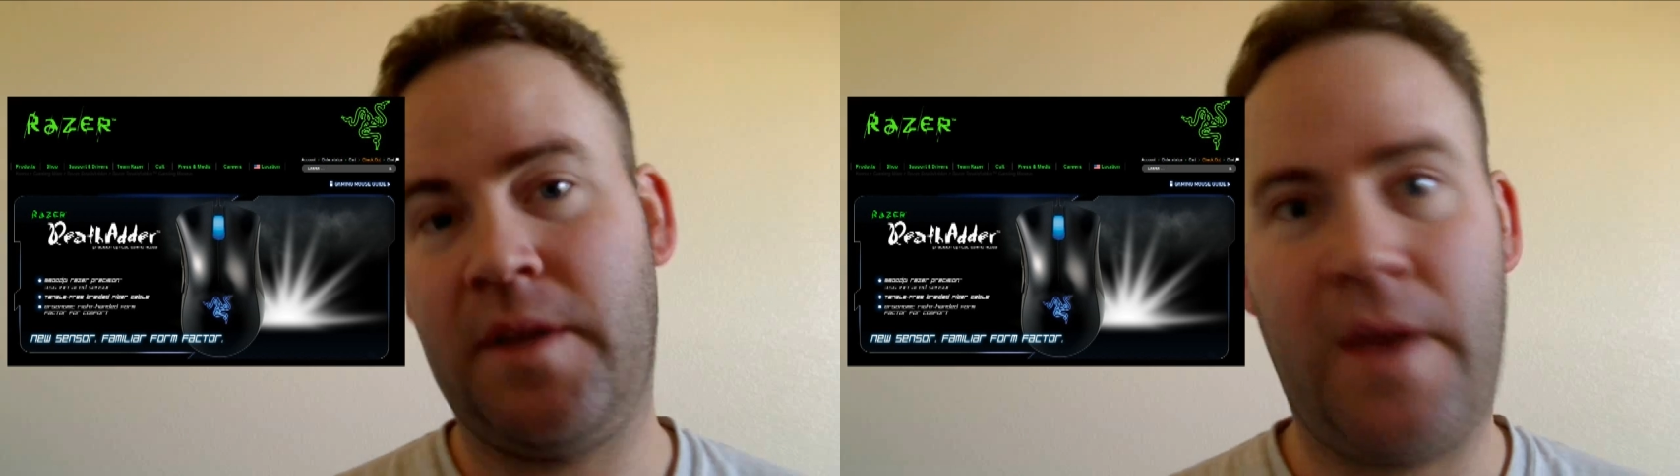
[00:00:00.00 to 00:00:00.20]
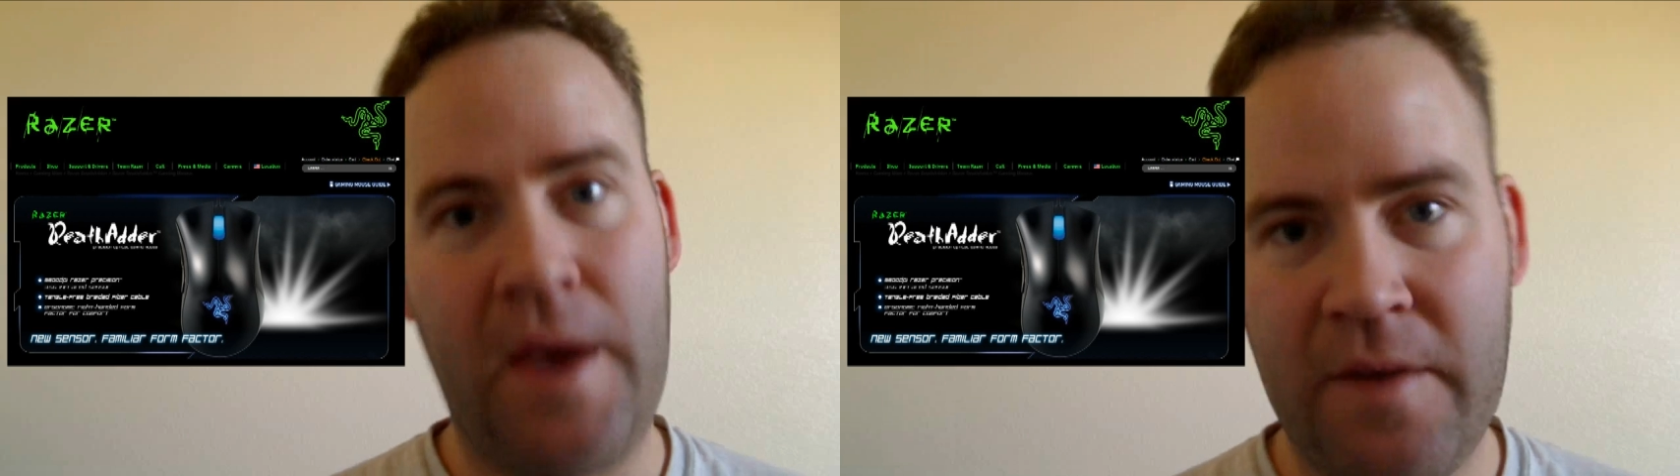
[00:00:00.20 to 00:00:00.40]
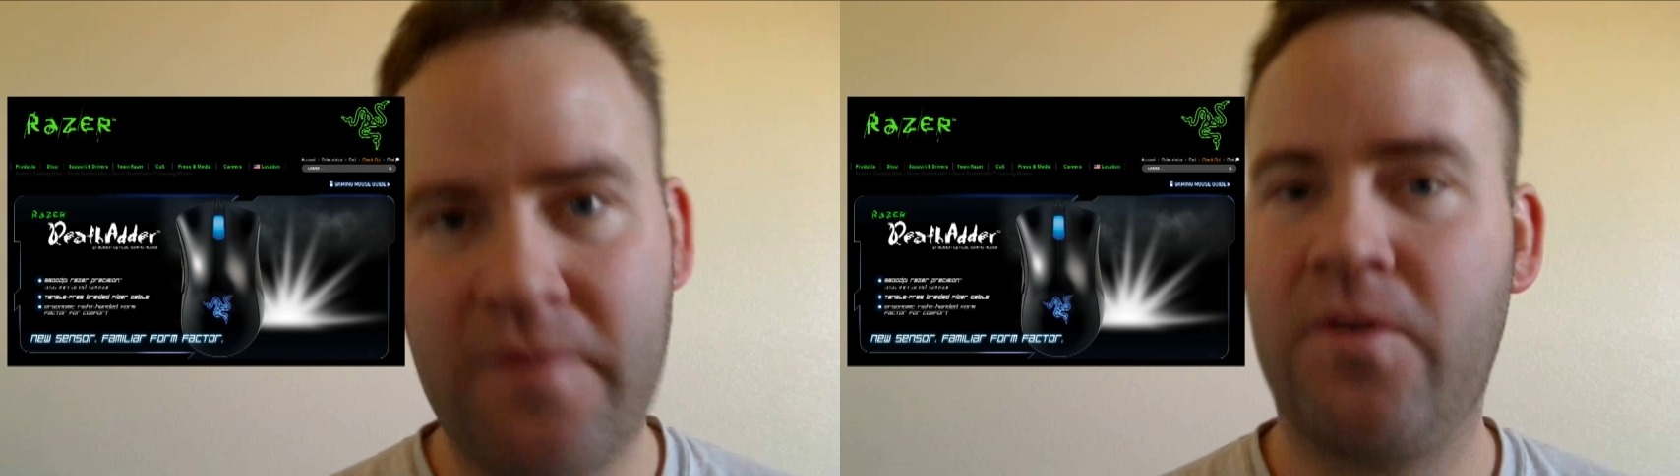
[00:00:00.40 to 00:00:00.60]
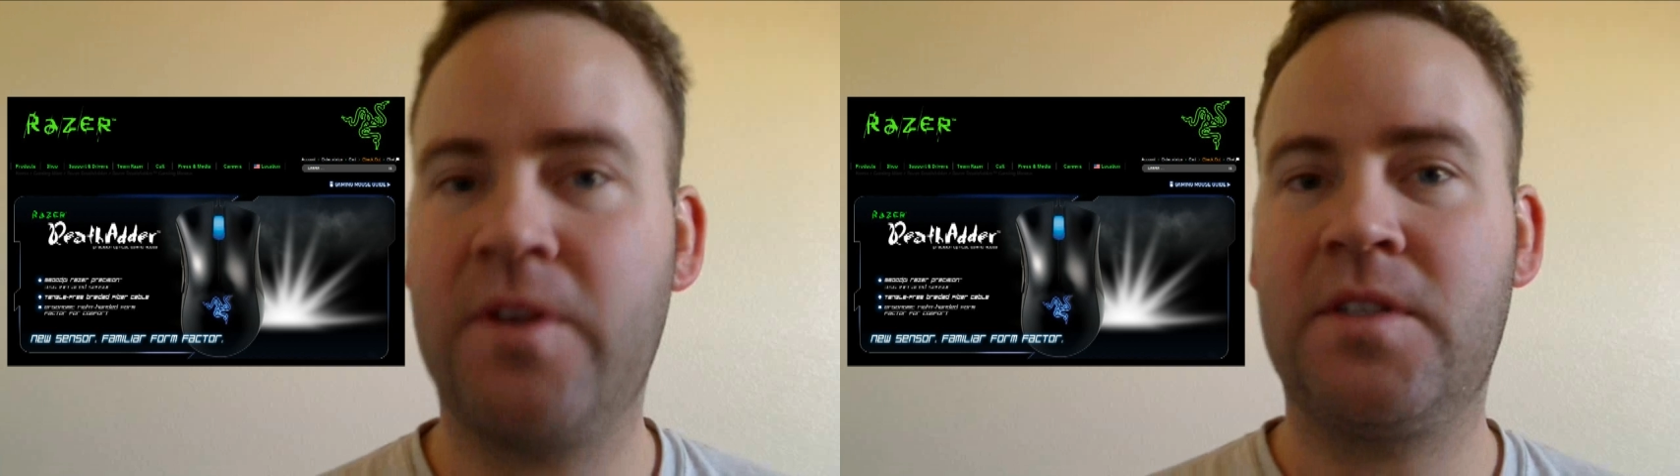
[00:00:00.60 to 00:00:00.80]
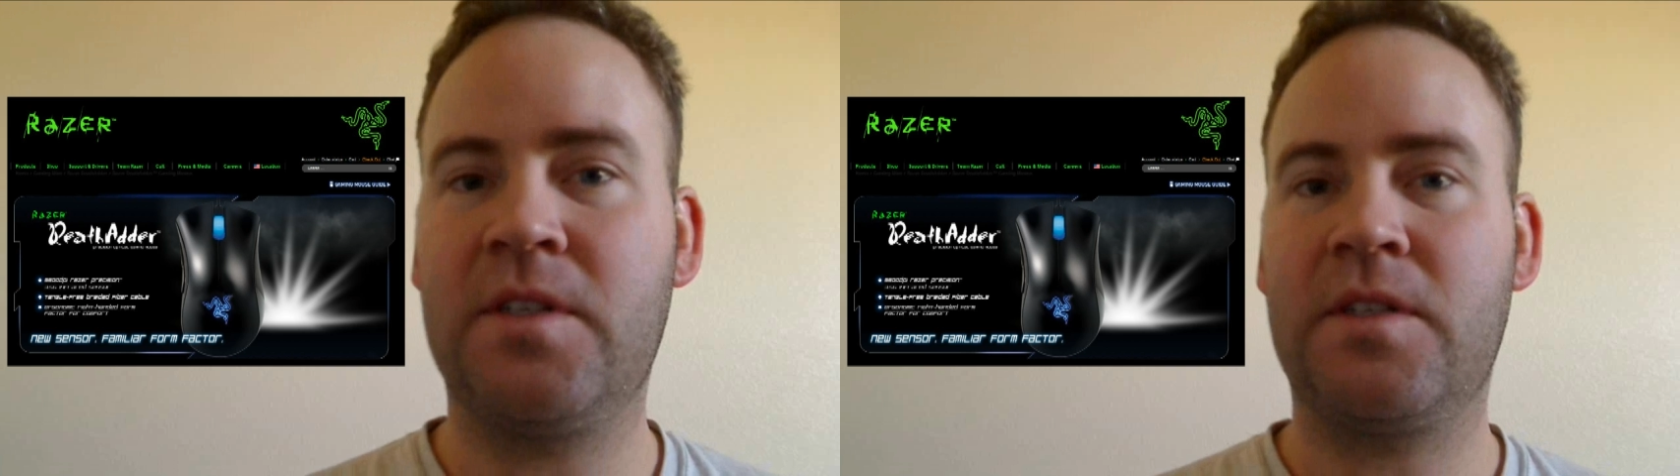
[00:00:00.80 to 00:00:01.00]
in the head, for
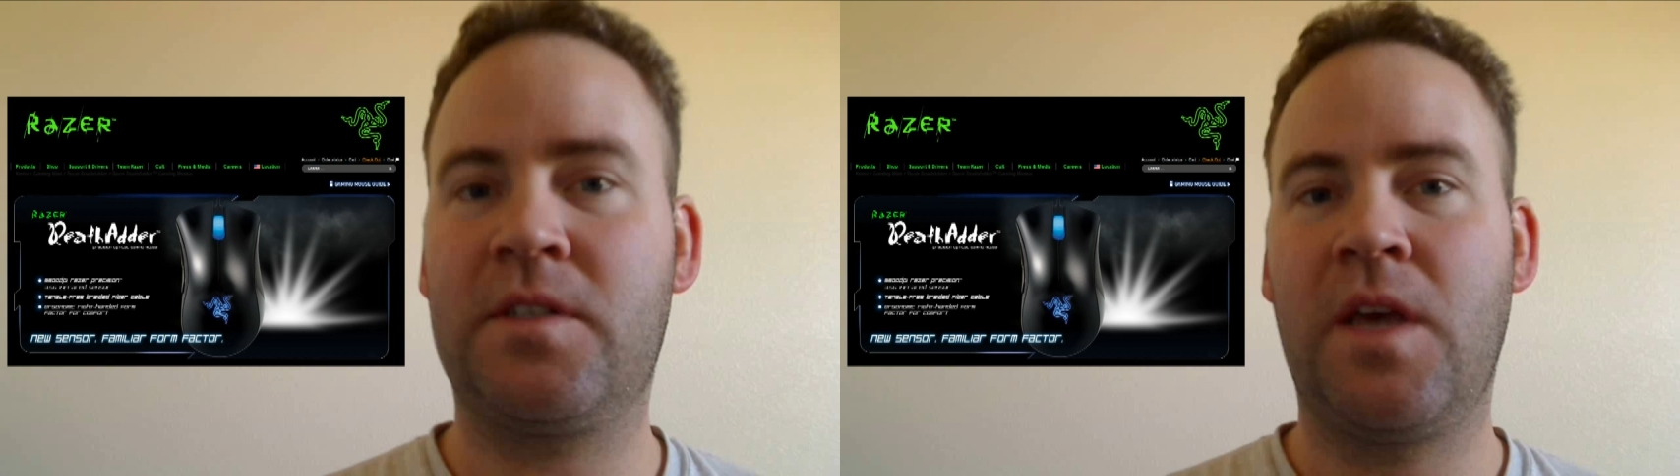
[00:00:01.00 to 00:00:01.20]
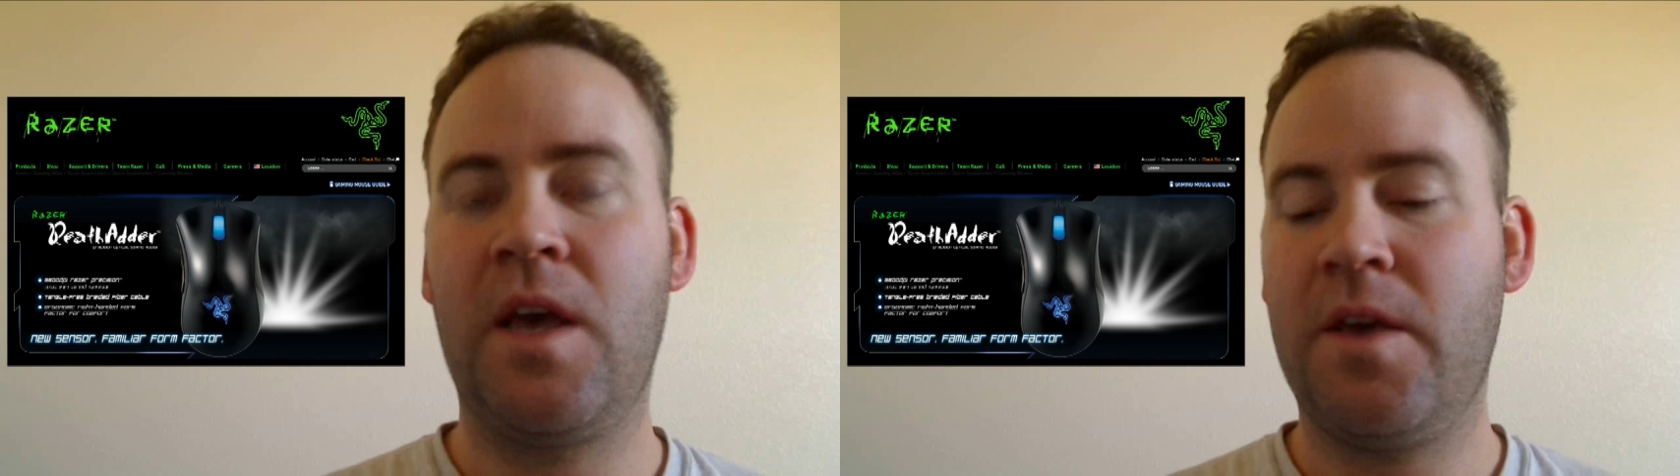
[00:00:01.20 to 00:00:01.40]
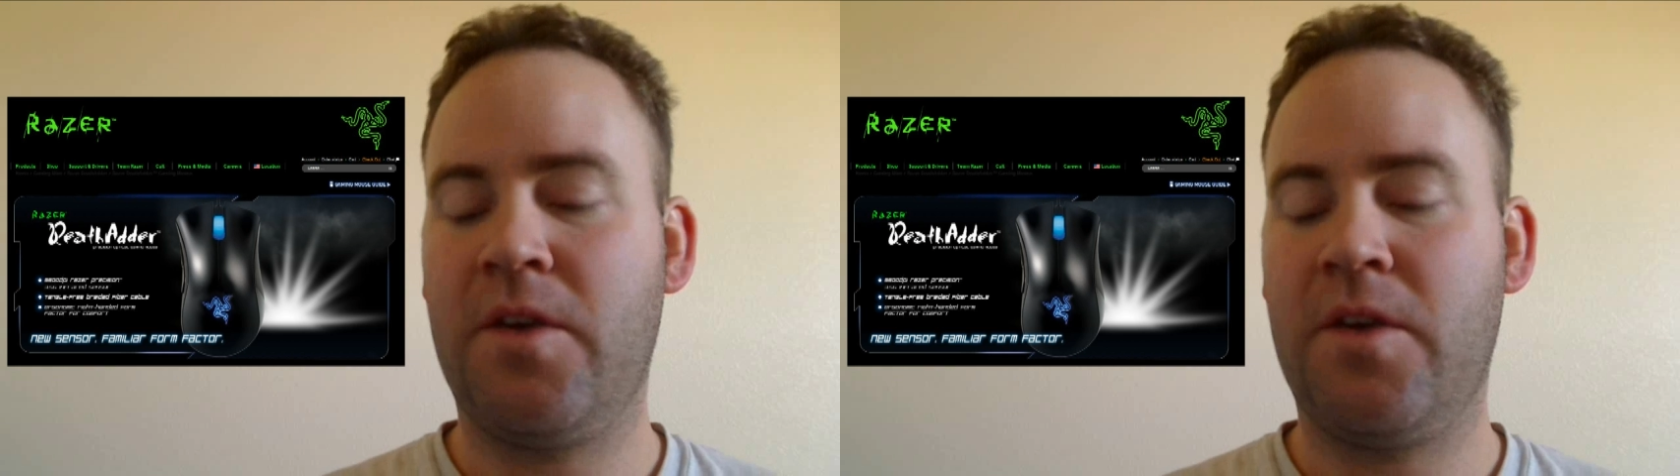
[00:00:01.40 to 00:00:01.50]
instance,